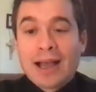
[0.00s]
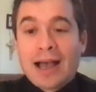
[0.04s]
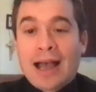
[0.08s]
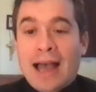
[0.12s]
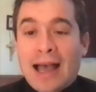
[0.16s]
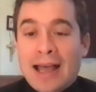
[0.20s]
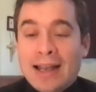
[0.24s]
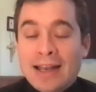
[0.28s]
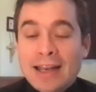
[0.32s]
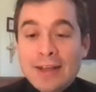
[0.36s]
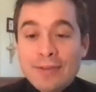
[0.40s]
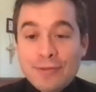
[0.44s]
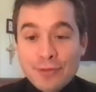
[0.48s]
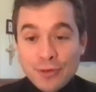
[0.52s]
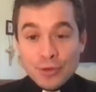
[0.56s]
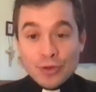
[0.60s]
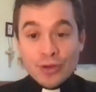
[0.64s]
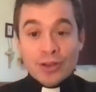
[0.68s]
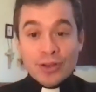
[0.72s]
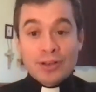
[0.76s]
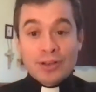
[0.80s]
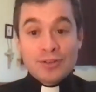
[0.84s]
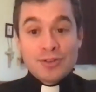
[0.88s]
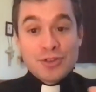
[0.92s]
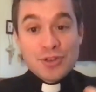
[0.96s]
And if you
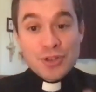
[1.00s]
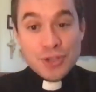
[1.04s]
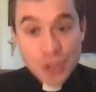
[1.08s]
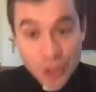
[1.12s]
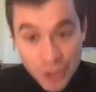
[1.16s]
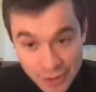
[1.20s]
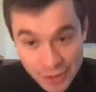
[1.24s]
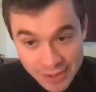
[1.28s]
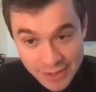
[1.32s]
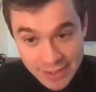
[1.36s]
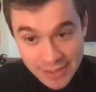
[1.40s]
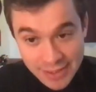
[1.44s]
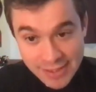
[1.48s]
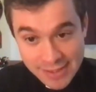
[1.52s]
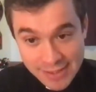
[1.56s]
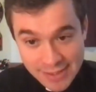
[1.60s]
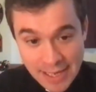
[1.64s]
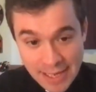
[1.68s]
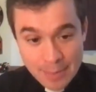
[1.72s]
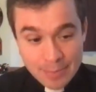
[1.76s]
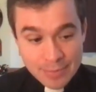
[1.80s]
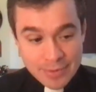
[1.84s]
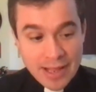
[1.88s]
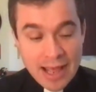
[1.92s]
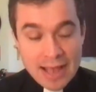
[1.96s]
can just
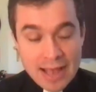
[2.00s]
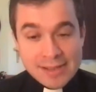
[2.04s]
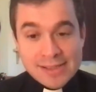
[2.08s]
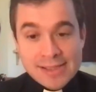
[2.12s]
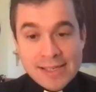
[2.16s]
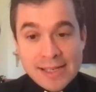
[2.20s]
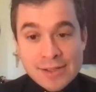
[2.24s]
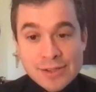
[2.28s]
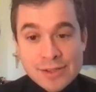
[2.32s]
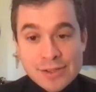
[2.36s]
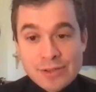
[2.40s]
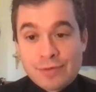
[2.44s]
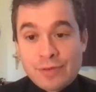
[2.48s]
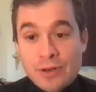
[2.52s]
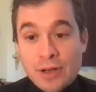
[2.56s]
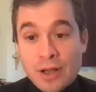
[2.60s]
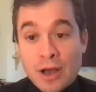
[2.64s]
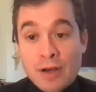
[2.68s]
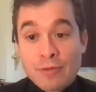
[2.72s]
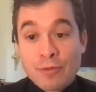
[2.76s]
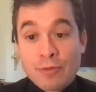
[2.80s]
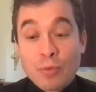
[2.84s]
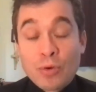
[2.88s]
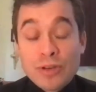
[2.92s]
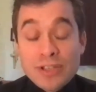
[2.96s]
accept that sense of
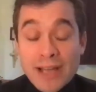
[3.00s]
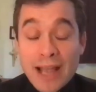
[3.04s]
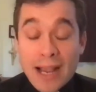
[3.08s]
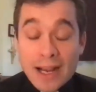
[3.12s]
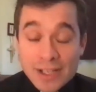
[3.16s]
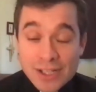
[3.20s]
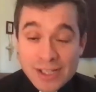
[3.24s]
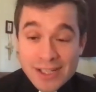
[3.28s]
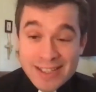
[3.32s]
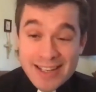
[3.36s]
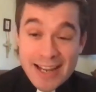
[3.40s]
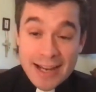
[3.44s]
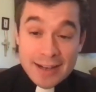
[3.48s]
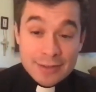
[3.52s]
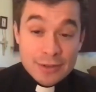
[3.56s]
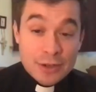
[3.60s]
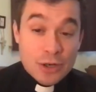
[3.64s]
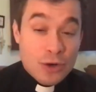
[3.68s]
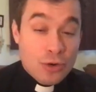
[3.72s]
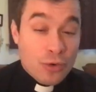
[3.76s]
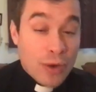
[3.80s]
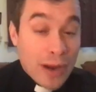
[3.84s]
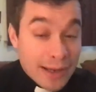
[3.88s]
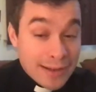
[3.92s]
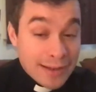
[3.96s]
love, which actually takes a
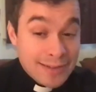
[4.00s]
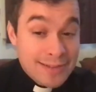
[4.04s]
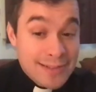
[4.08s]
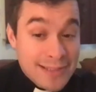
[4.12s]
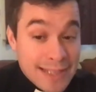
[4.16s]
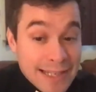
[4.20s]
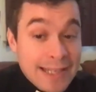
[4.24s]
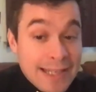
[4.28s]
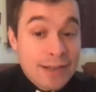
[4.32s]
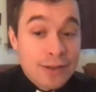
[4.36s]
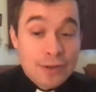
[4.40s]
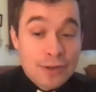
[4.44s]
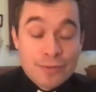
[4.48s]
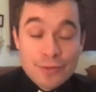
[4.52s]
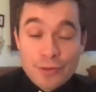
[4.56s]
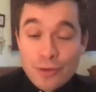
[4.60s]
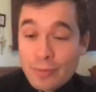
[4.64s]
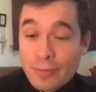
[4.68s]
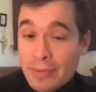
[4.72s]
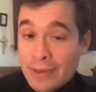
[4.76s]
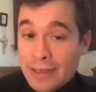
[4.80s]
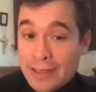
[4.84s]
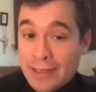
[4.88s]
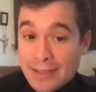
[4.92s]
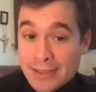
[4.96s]
great deal of
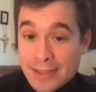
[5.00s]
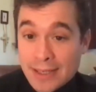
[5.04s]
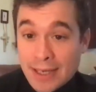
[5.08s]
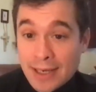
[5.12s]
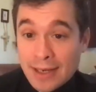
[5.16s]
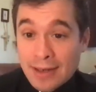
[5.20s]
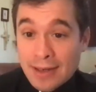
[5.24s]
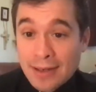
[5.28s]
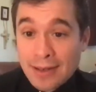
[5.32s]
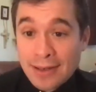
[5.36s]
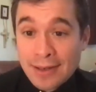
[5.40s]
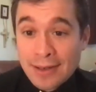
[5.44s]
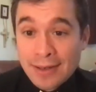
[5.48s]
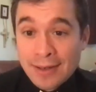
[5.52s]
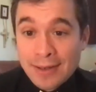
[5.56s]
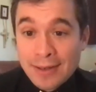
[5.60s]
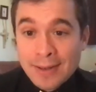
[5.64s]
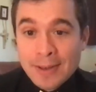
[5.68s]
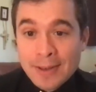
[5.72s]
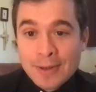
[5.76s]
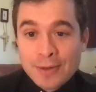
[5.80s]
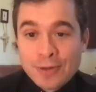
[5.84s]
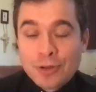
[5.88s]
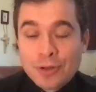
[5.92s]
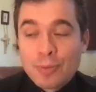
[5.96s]
humility,
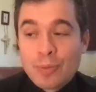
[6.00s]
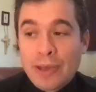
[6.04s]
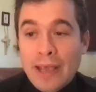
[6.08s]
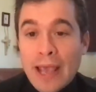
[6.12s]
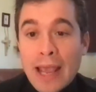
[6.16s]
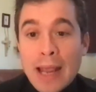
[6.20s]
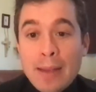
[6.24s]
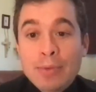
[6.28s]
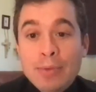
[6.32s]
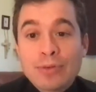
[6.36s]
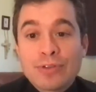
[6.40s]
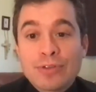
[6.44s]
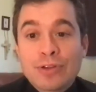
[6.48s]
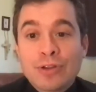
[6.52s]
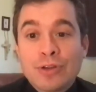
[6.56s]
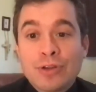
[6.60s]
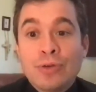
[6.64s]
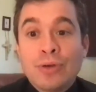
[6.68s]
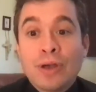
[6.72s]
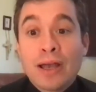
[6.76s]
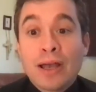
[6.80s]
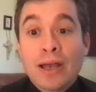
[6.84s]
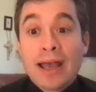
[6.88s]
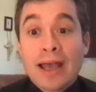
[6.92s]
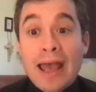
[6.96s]
to be able
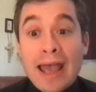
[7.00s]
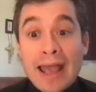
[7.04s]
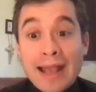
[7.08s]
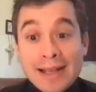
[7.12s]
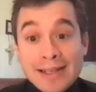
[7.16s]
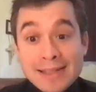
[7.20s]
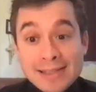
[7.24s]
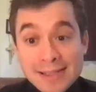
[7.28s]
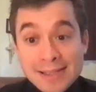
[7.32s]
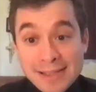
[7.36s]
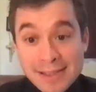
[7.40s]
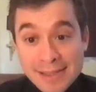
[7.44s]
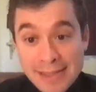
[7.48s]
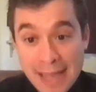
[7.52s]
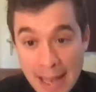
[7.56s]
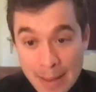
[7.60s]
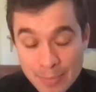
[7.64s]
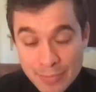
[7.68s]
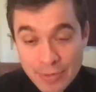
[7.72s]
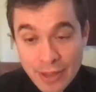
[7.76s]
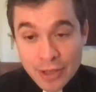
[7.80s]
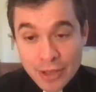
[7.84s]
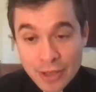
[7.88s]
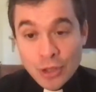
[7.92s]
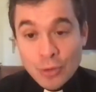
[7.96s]
to
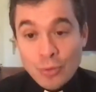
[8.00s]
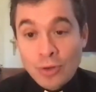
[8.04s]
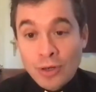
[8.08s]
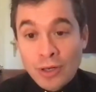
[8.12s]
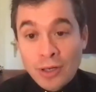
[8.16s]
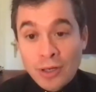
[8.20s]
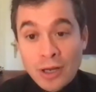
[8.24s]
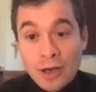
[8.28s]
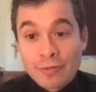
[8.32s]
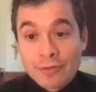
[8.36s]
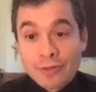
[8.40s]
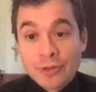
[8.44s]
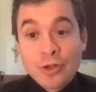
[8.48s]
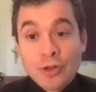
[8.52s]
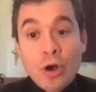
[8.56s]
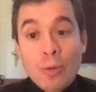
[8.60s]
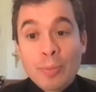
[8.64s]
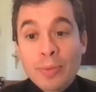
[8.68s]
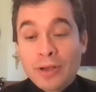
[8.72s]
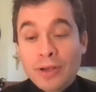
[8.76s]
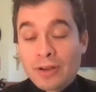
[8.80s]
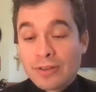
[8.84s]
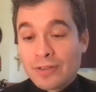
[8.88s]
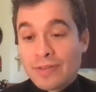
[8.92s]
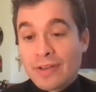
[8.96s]
accept that you are loved, not
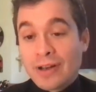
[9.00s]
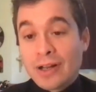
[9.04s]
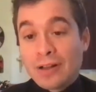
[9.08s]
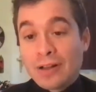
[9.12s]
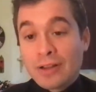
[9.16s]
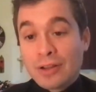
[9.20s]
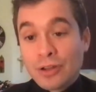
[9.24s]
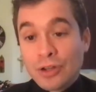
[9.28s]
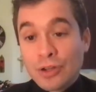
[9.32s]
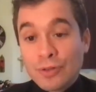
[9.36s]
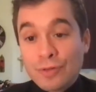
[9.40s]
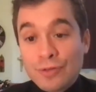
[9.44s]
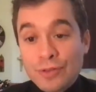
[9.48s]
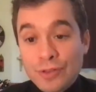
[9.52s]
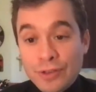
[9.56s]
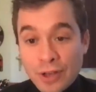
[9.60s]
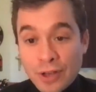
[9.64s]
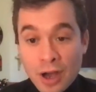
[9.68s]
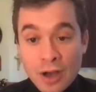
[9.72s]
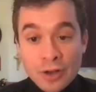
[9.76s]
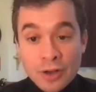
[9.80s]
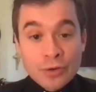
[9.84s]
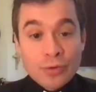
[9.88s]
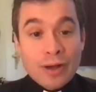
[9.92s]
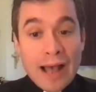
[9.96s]
because of anything you've
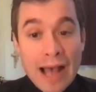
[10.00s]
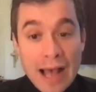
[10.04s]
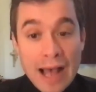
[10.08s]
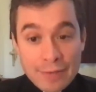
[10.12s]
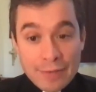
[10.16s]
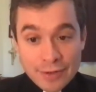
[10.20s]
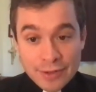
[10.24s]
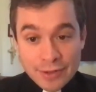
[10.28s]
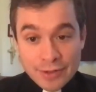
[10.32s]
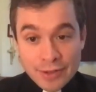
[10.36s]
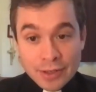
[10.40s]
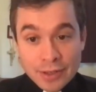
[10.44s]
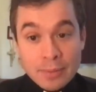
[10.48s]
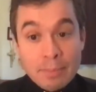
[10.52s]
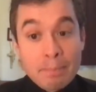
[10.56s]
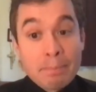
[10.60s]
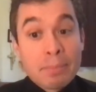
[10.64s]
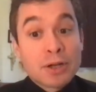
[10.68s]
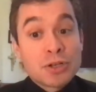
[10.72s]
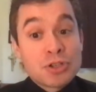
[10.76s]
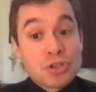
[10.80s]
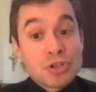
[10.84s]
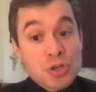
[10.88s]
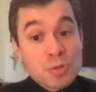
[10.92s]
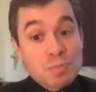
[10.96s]
done or haven't done,
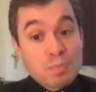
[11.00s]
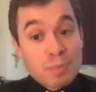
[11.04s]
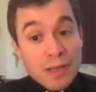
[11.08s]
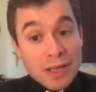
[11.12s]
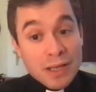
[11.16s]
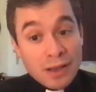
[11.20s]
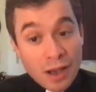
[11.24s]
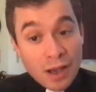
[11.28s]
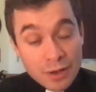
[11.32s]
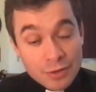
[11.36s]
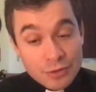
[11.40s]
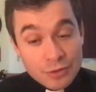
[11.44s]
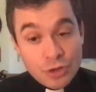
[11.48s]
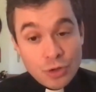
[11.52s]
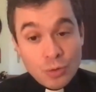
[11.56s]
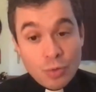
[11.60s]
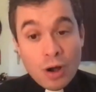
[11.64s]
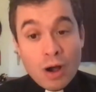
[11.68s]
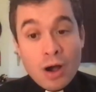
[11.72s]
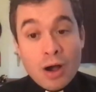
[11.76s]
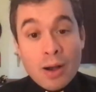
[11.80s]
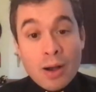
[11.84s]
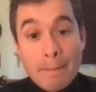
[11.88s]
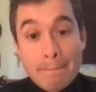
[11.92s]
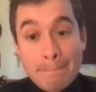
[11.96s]
but just because you
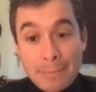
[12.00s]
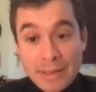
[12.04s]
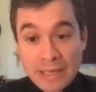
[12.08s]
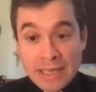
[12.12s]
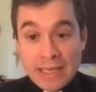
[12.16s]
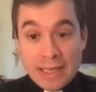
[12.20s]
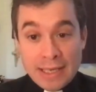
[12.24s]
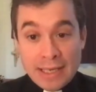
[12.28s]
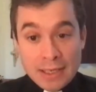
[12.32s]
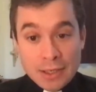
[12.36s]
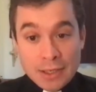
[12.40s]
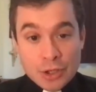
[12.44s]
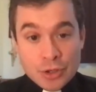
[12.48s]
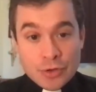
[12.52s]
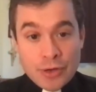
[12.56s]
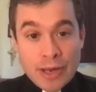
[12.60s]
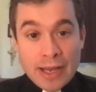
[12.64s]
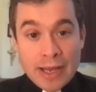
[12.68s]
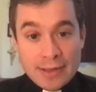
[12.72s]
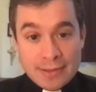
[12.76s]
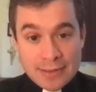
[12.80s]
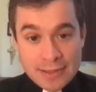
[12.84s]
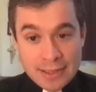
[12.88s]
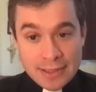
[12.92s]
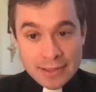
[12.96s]
are being
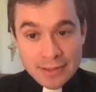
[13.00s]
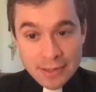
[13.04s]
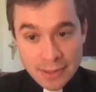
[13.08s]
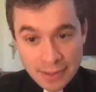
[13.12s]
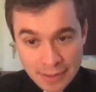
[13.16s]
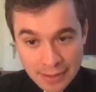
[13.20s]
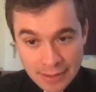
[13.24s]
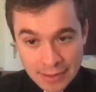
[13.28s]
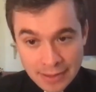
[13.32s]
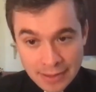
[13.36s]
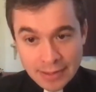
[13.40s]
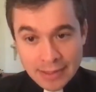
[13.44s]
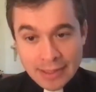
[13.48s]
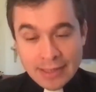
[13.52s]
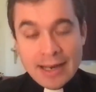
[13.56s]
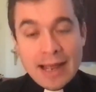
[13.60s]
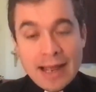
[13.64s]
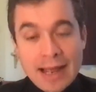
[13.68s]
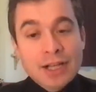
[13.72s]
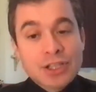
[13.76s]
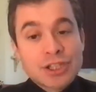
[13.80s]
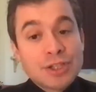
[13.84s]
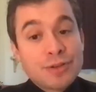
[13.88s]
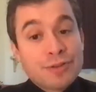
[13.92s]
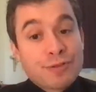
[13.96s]
created, it
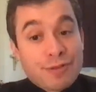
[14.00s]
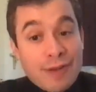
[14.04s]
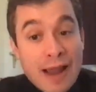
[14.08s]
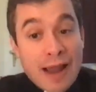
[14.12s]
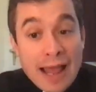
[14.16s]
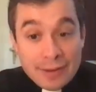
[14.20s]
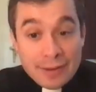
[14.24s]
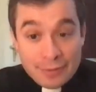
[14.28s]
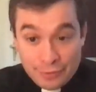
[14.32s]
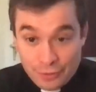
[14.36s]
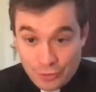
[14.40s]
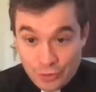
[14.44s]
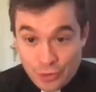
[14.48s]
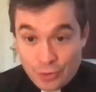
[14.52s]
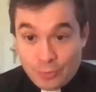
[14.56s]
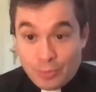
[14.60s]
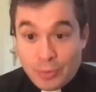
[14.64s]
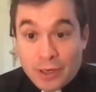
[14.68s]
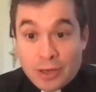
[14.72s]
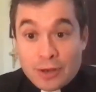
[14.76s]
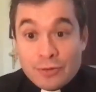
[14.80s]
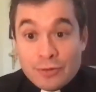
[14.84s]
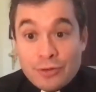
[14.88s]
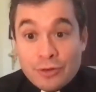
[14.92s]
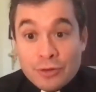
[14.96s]
actually flattens you,
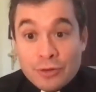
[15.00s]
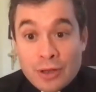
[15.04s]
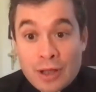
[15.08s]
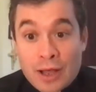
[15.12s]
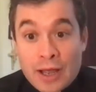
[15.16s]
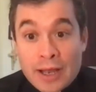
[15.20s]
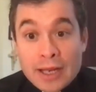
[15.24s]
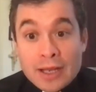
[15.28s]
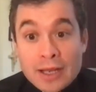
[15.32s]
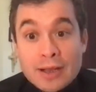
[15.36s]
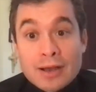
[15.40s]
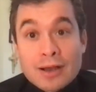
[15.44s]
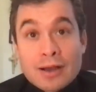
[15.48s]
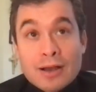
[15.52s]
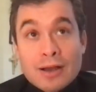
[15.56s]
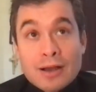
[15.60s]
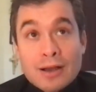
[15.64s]
because you're like,